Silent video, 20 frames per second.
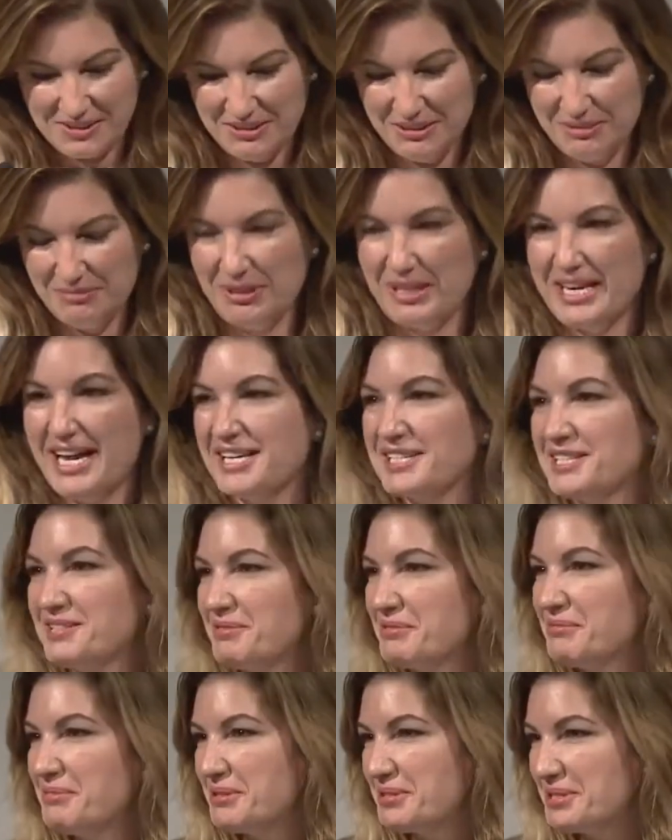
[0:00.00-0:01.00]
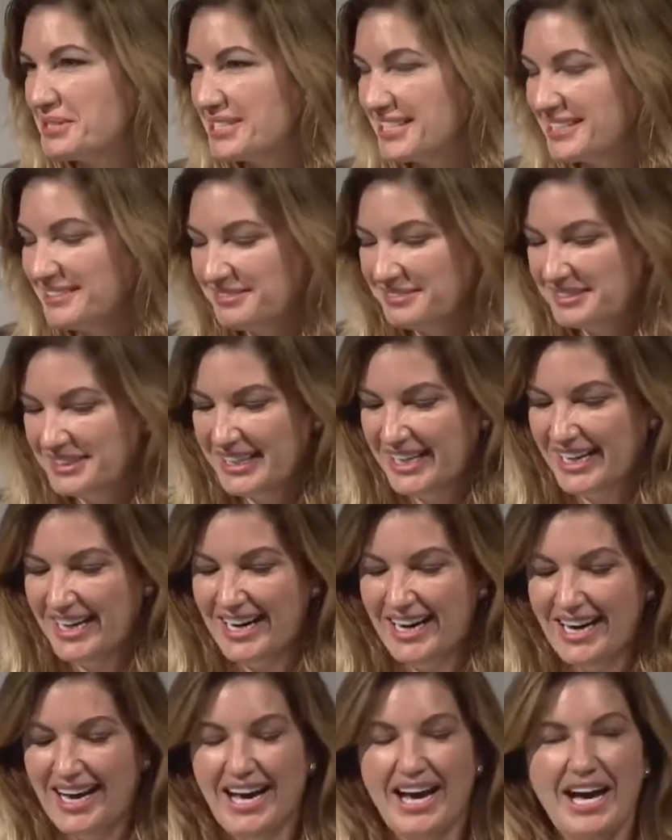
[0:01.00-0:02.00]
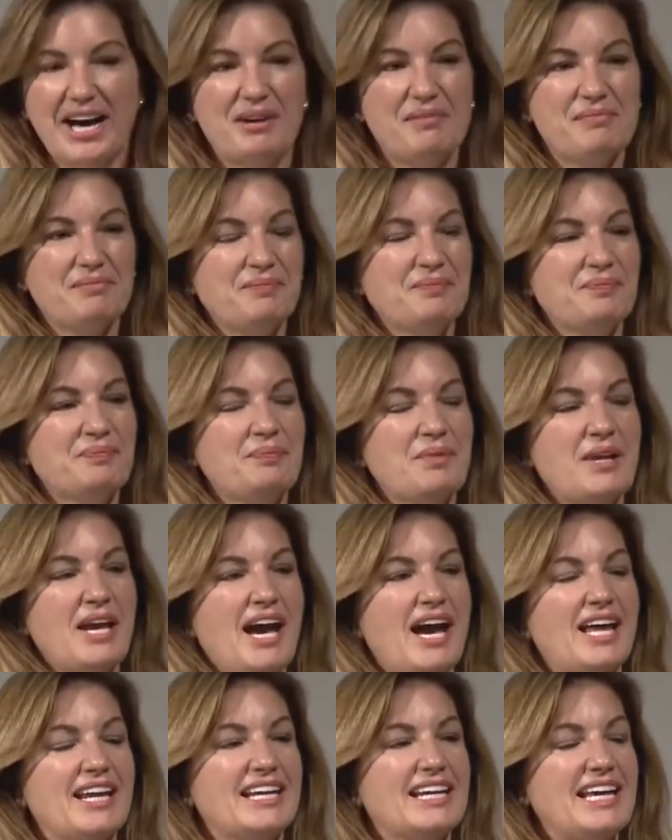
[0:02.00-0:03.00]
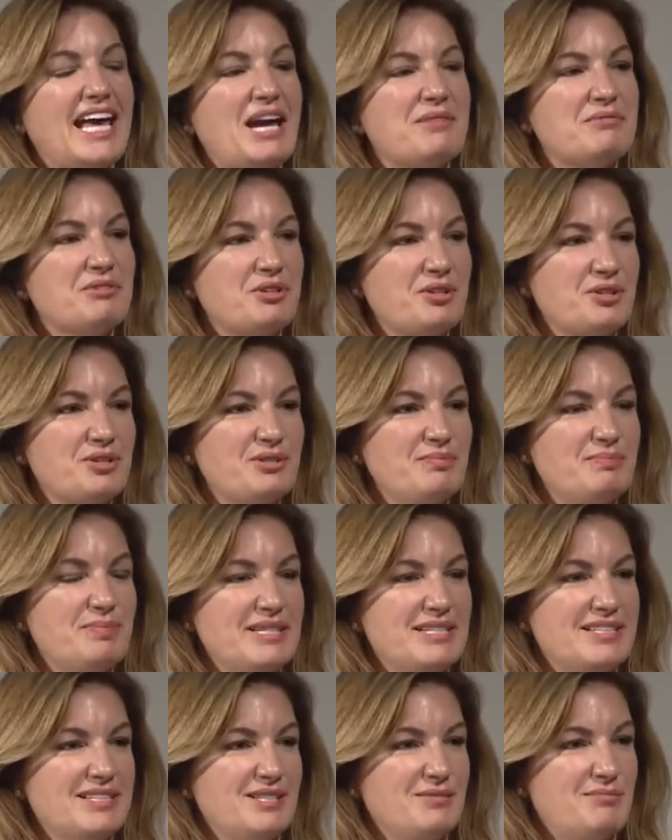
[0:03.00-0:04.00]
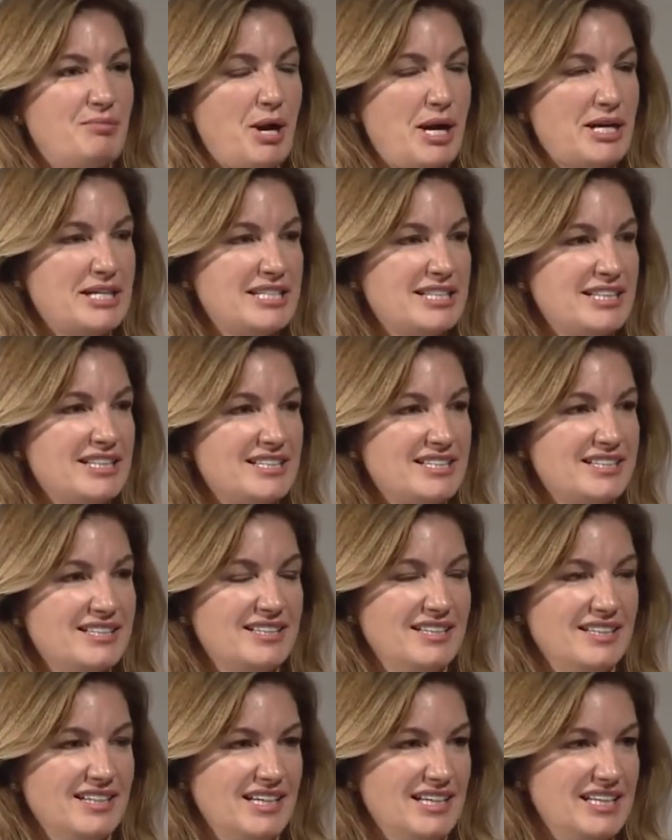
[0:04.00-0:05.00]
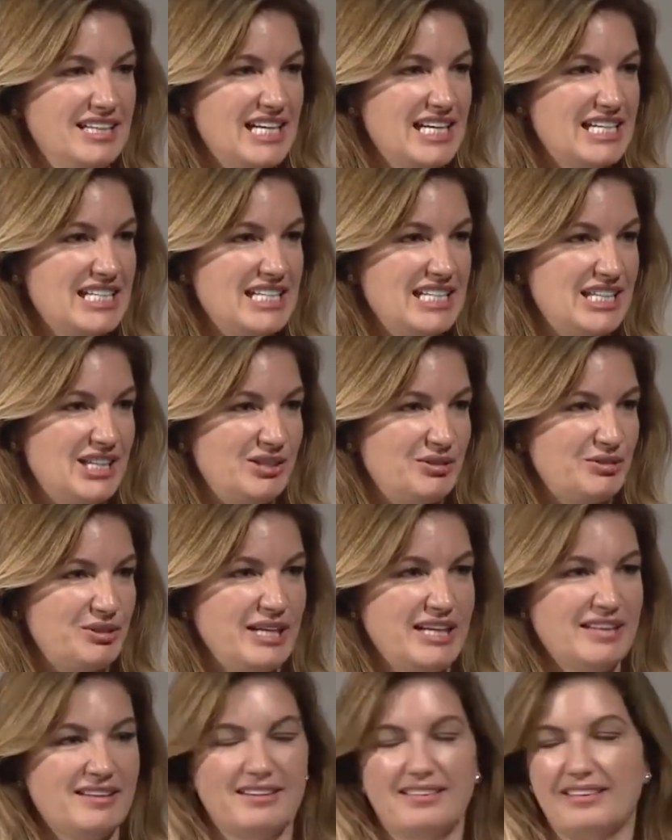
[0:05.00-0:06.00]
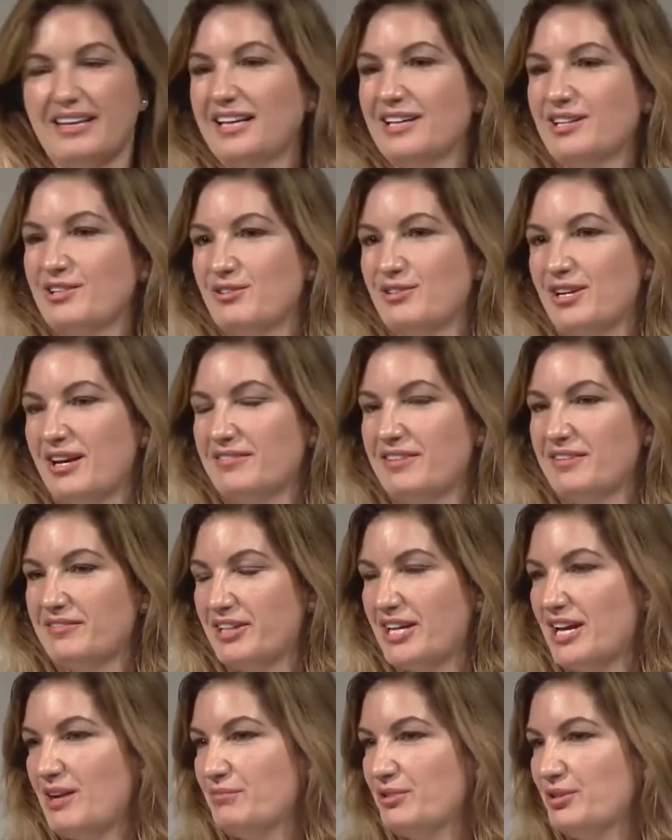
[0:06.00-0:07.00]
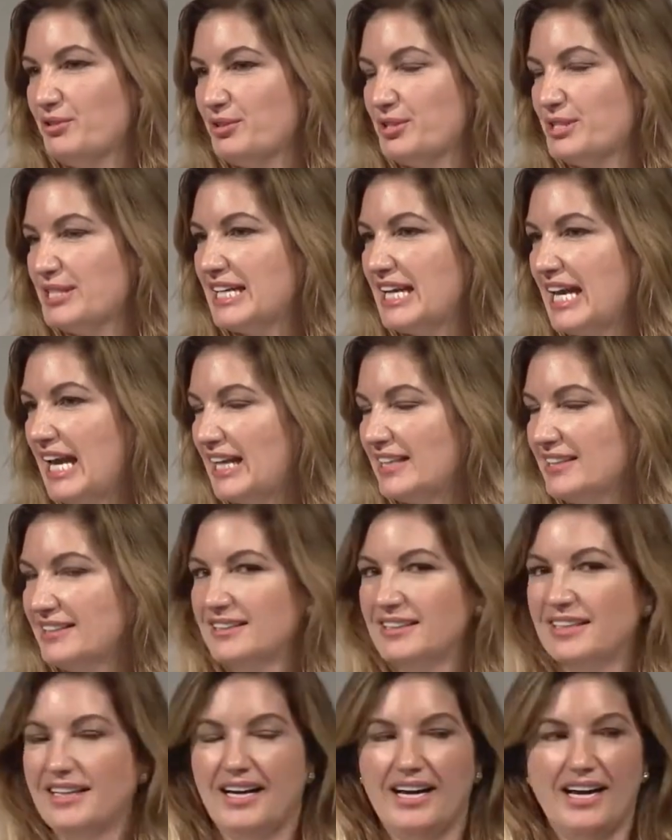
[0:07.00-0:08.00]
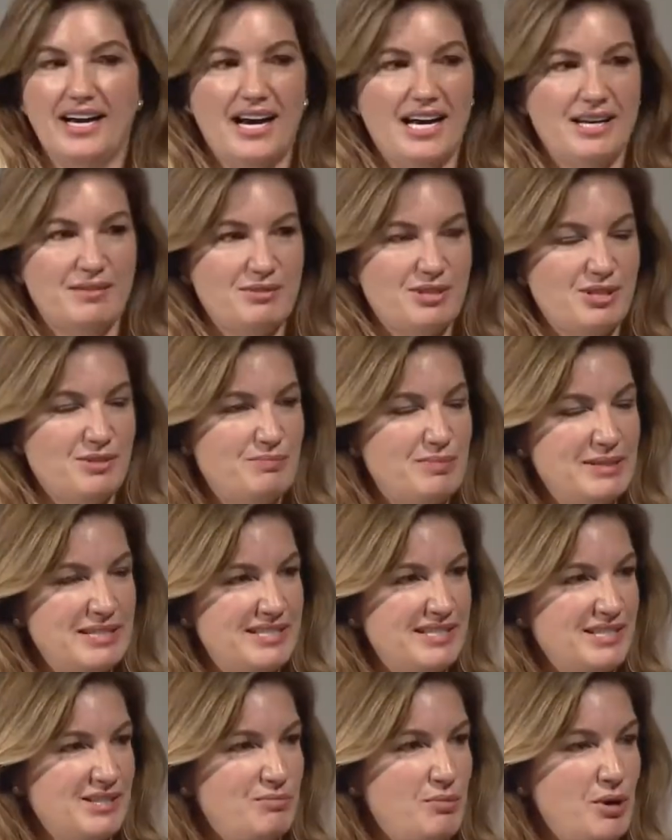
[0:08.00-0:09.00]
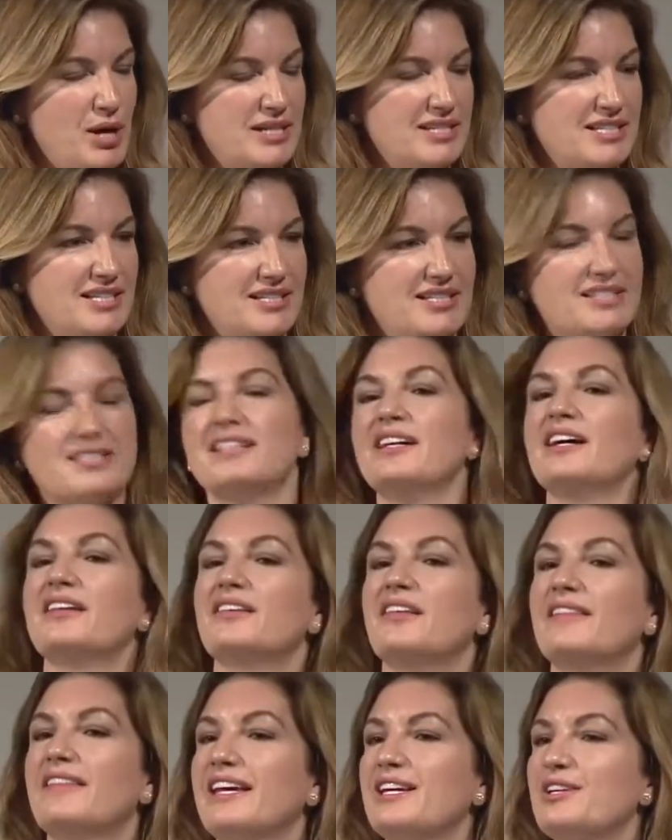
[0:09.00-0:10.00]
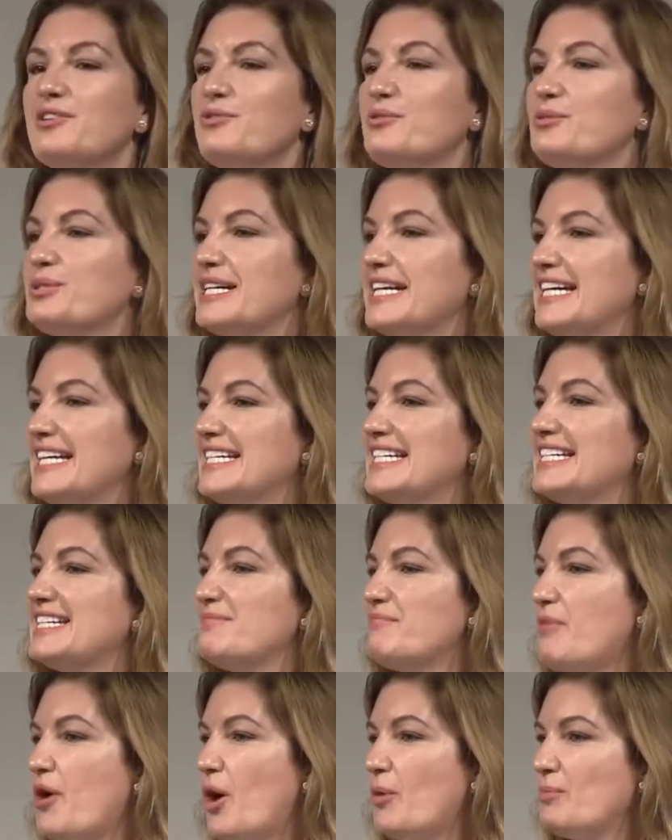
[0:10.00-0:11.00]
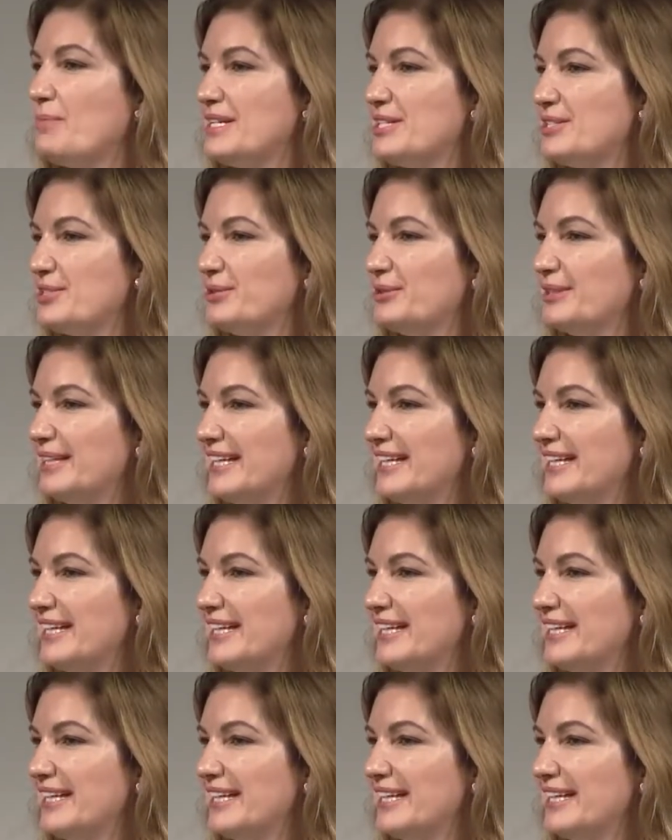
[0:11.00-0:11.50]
One has to be positive. And I came across a business practice in '93 that thank God I've never come across again. And it was the business practice that they called in-departmental